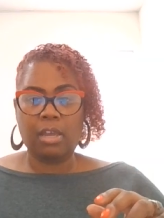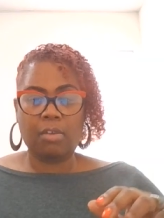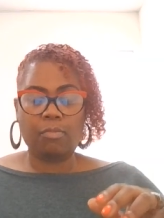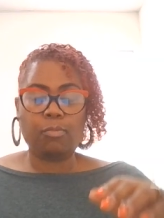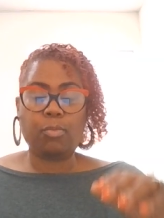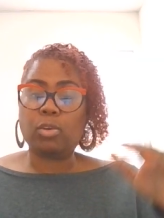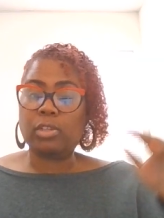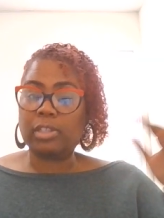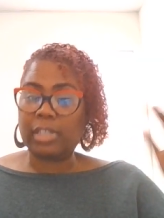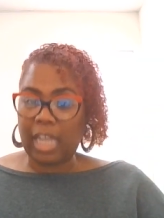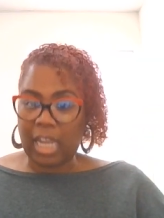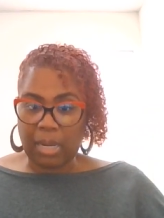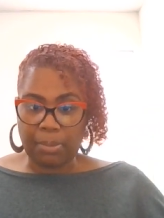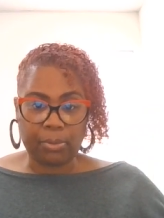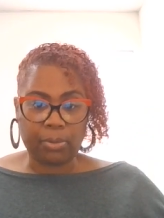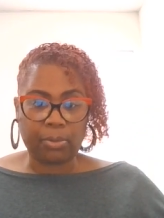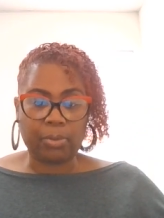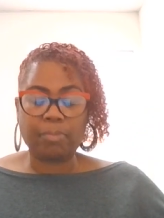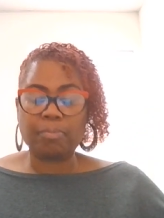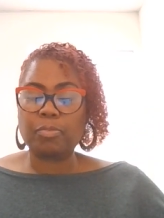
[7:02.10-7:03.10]
for
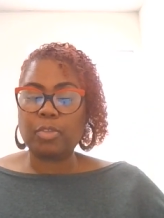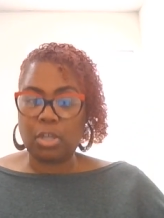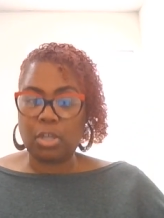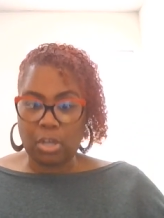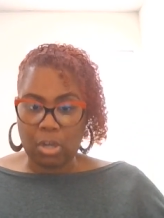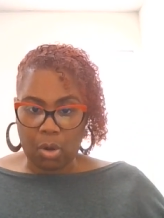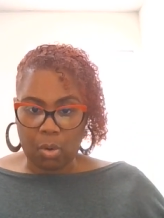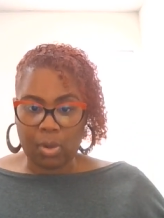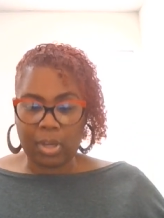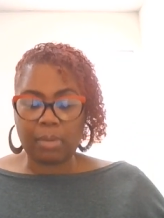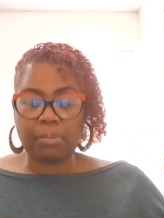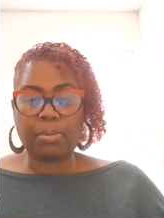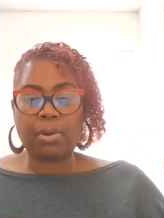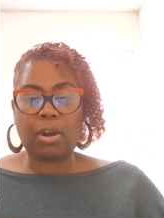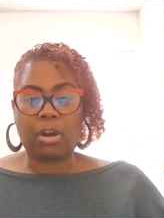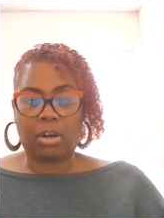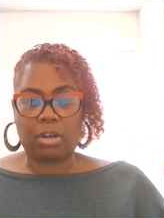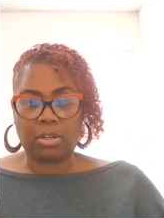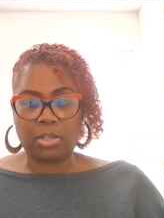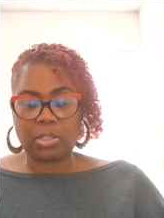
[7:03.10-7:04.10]
labor, and
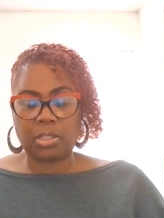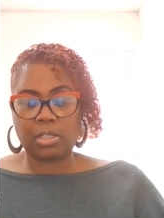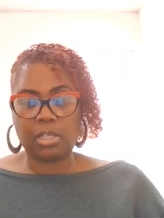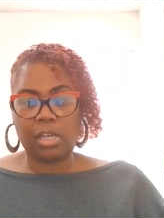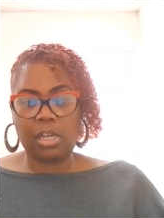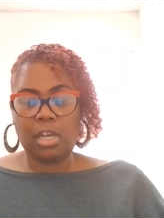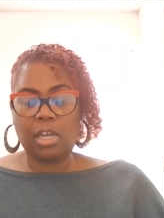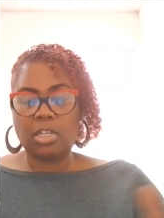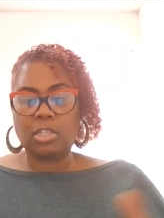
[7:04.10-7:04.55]
parts.